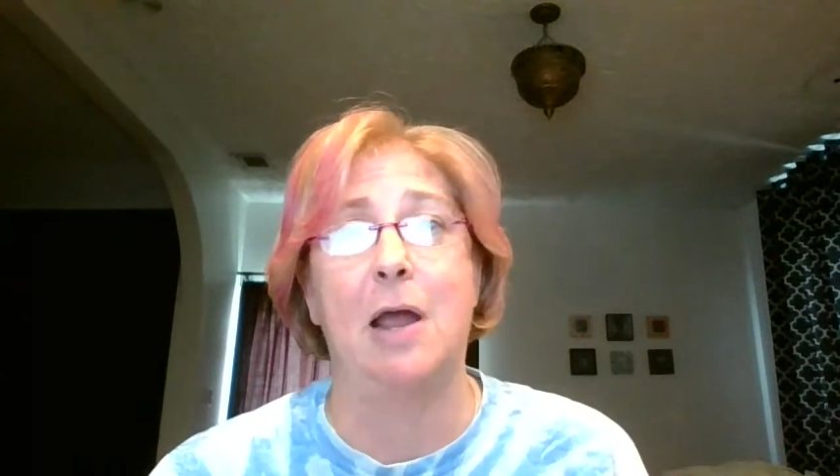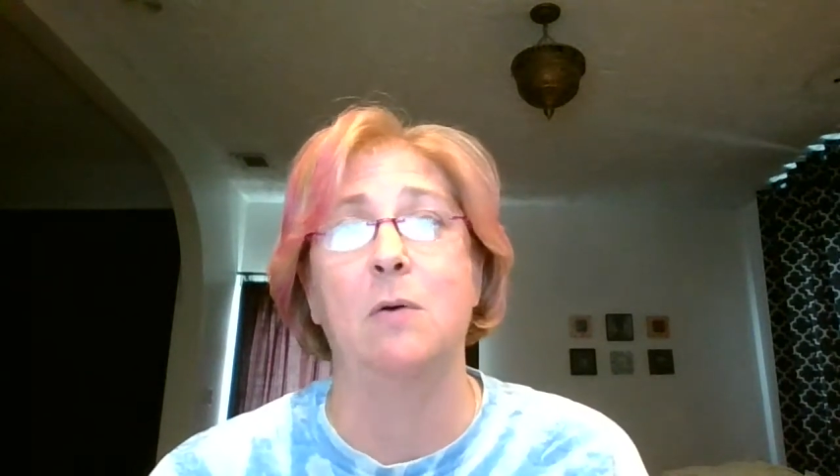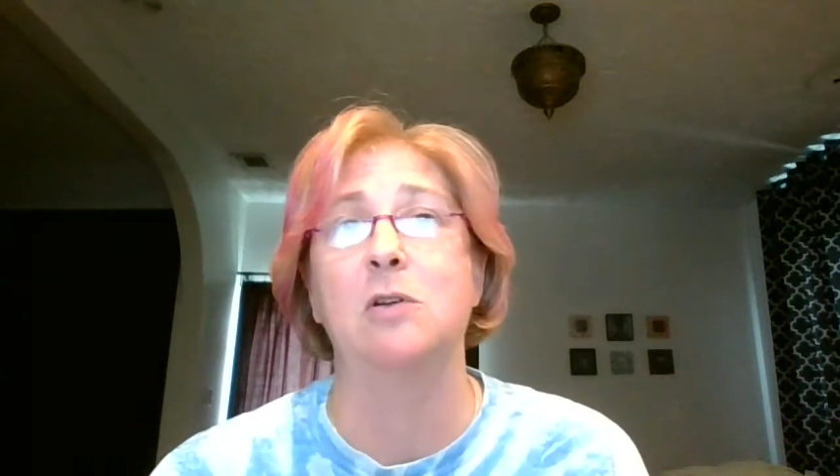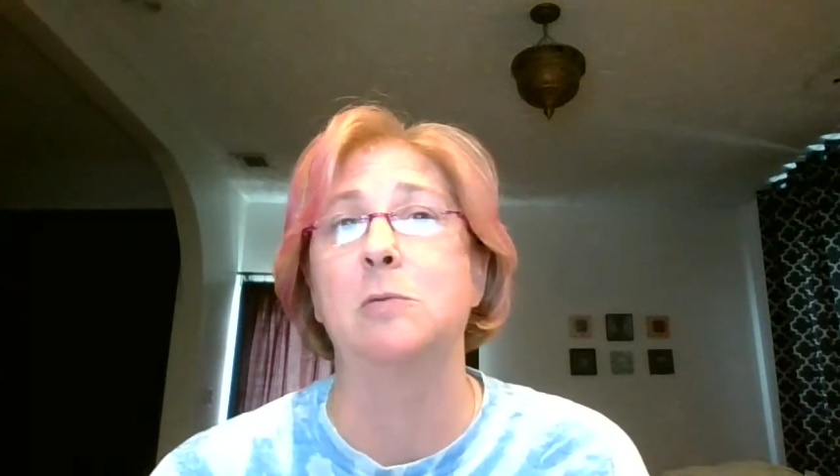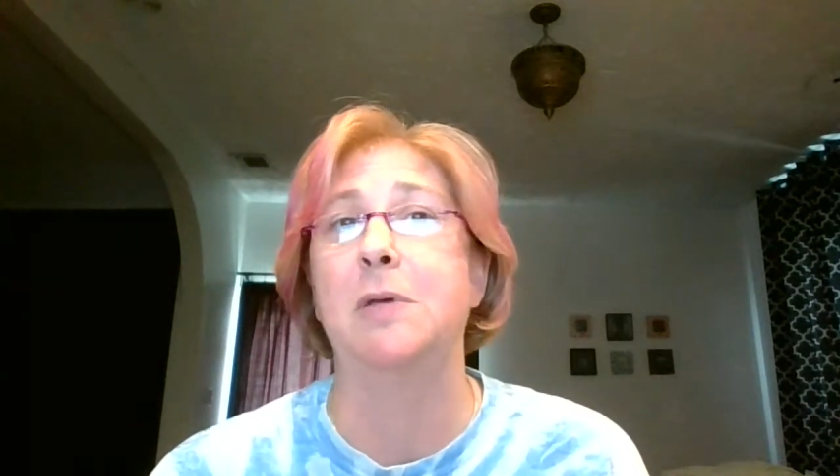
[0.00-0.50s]

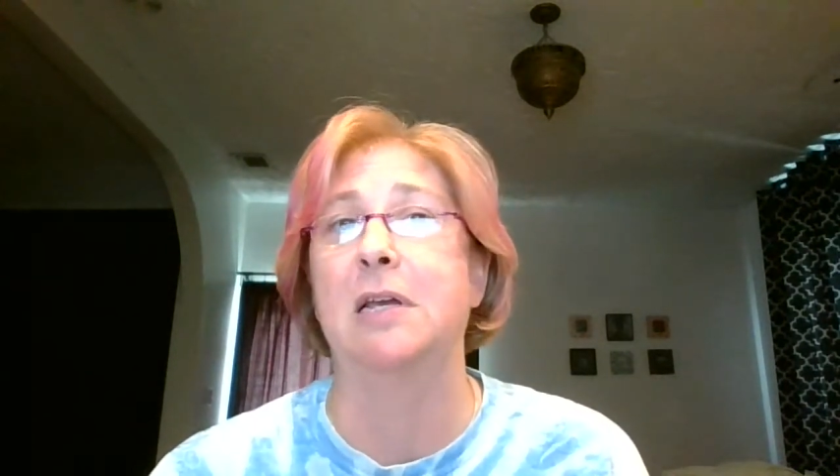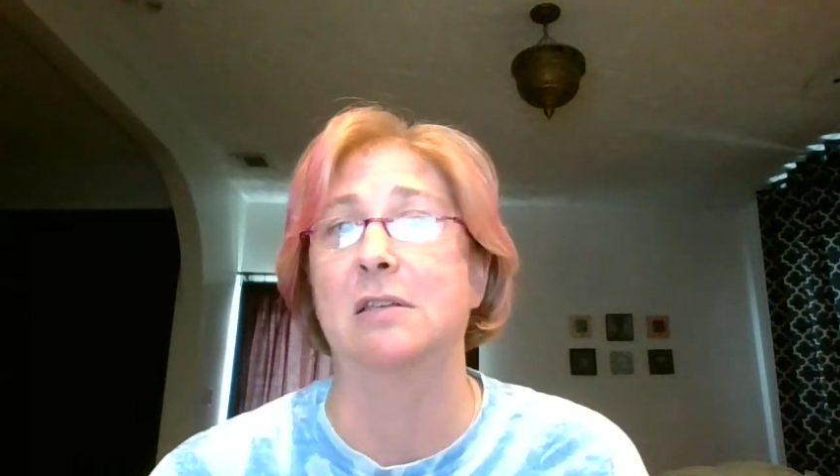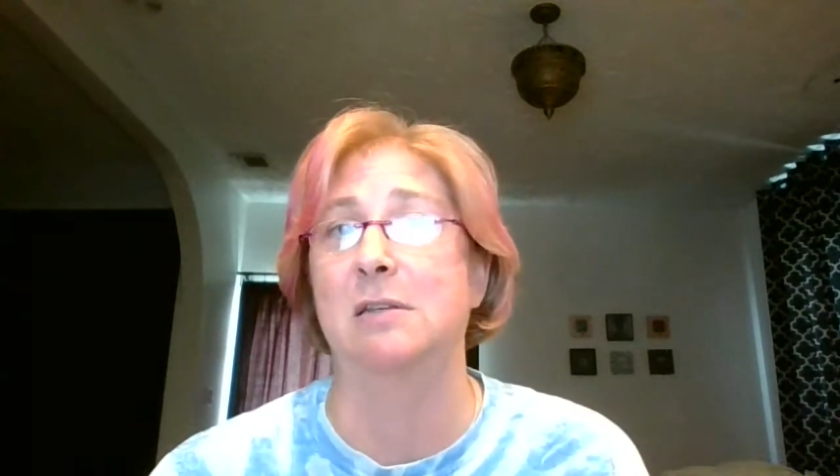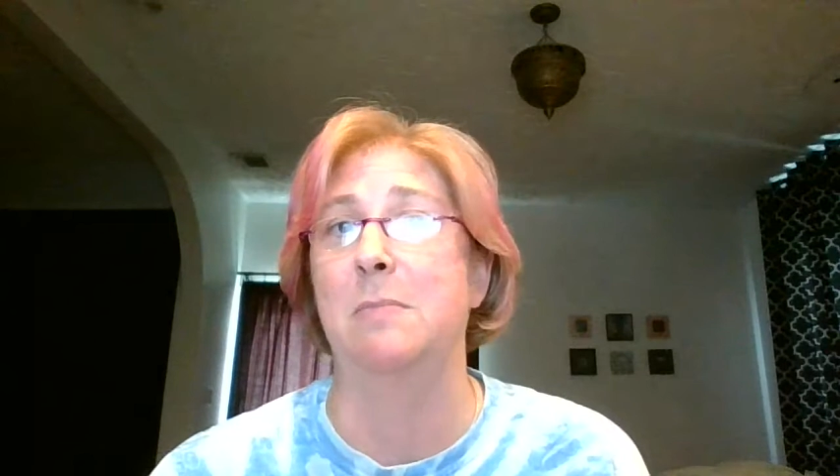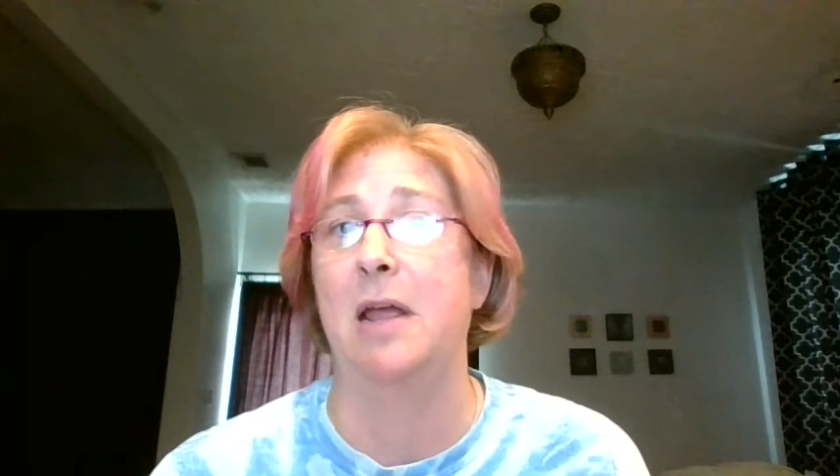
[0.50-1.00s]
hours
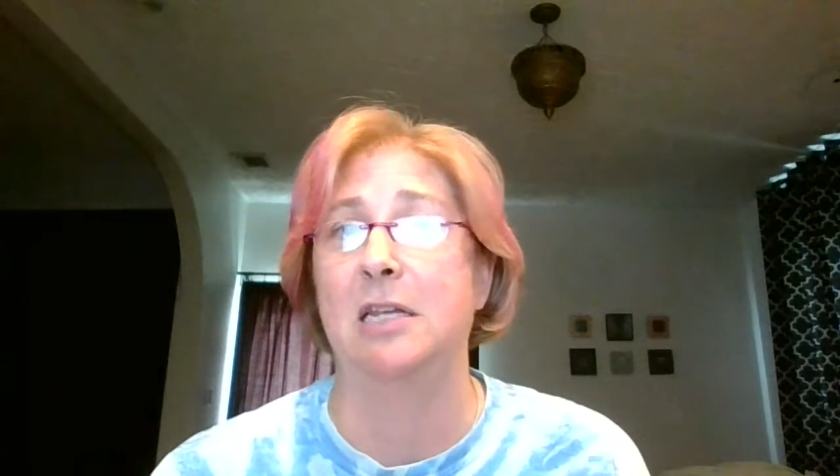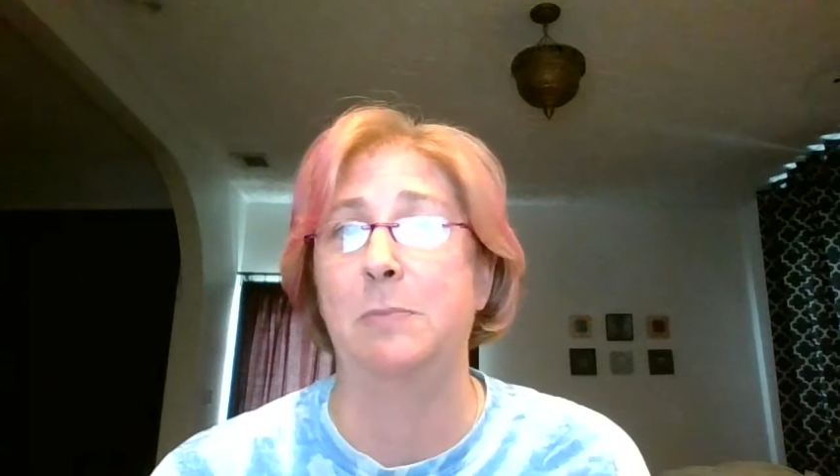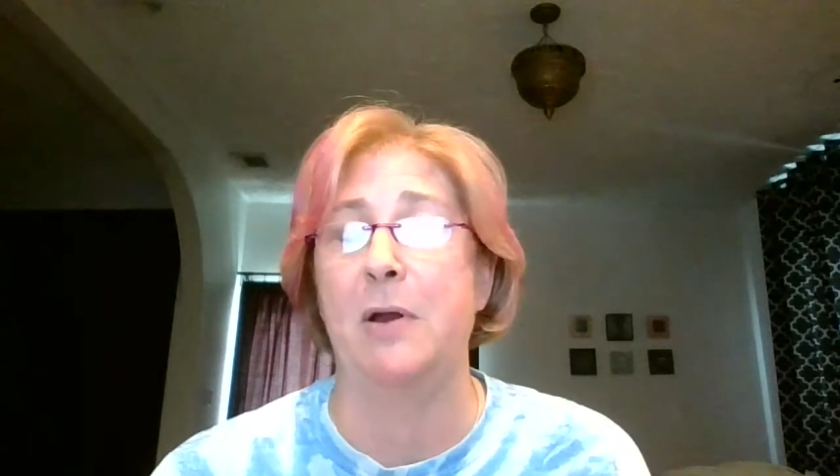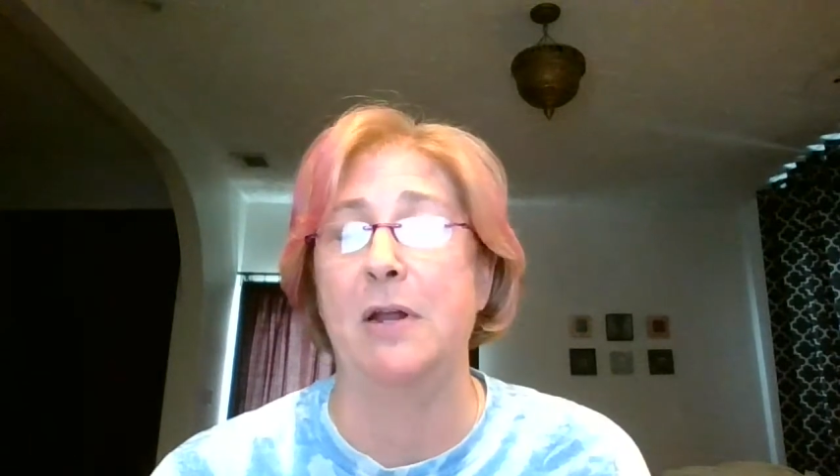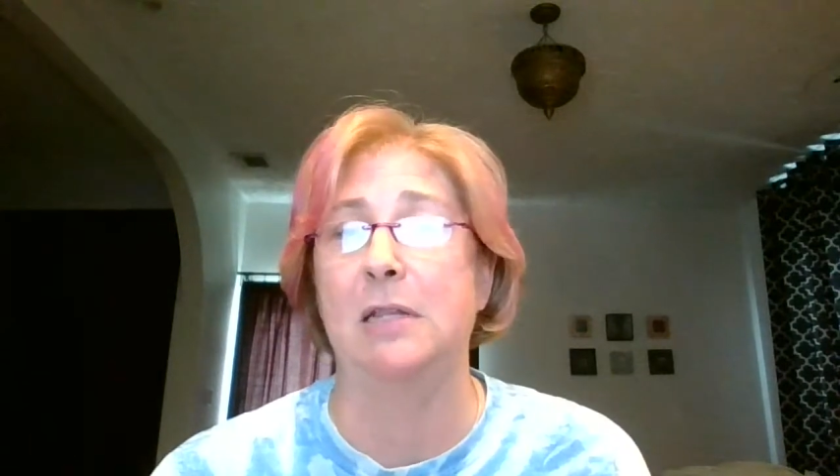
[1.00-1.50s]
because in my
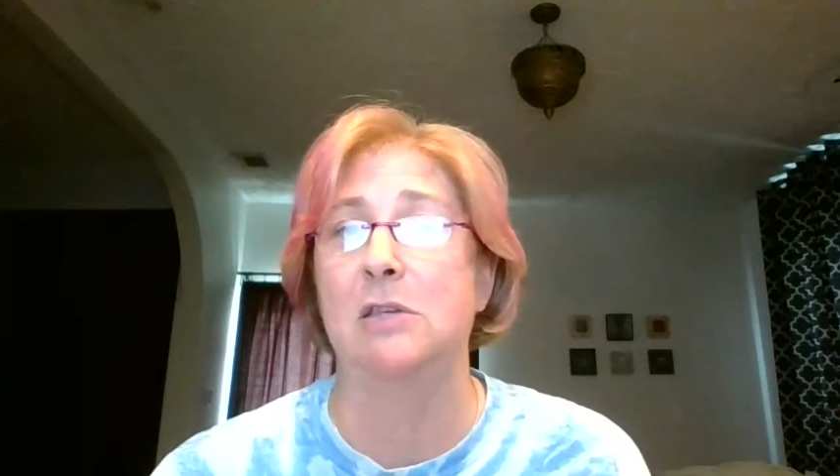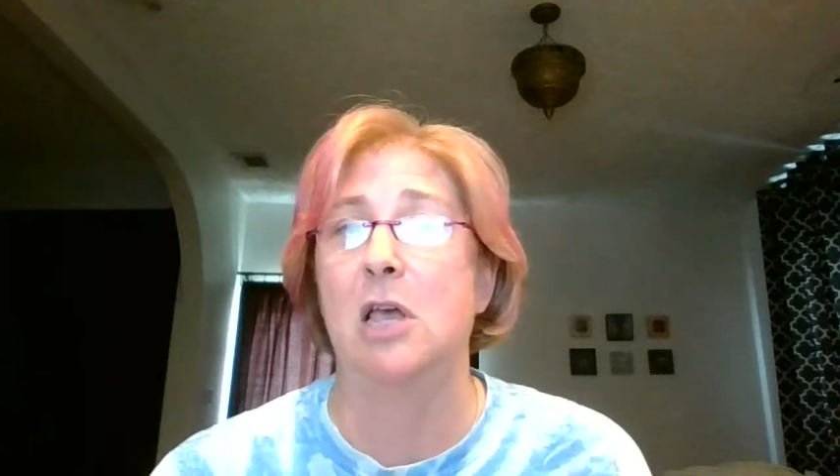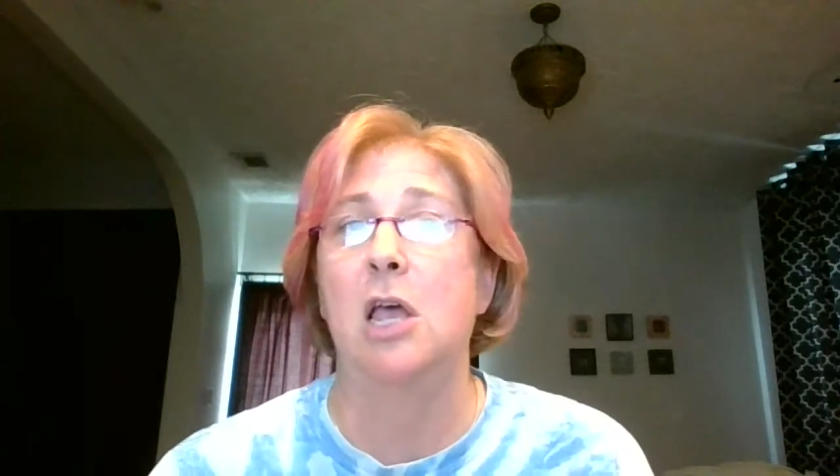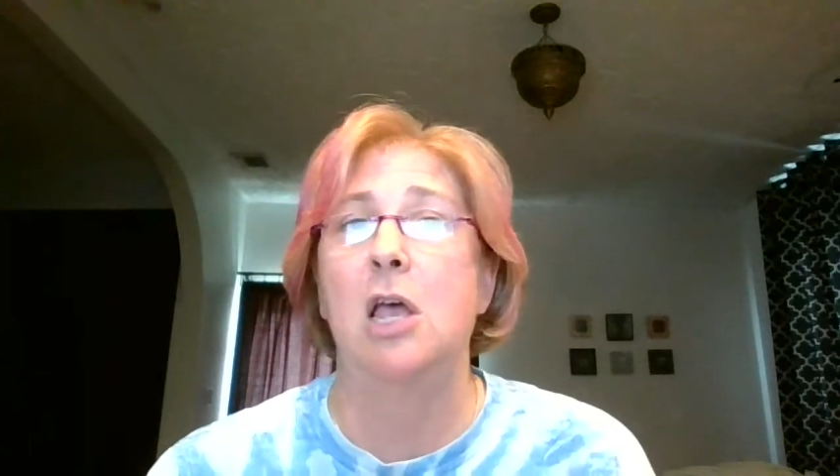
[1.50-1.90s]
experience,